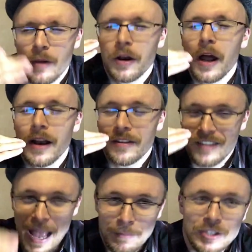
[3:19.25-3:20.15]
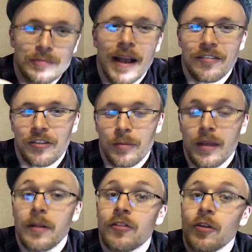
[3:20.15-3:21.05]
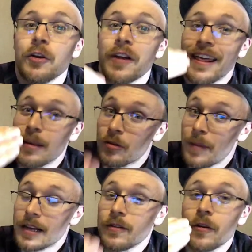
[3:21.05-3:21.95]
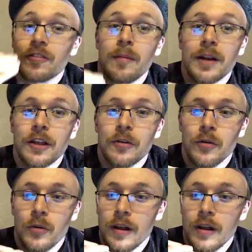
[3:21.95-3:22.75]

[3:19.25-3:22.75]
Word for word: an established basis with them, and so you're getting the perspective here of somebody who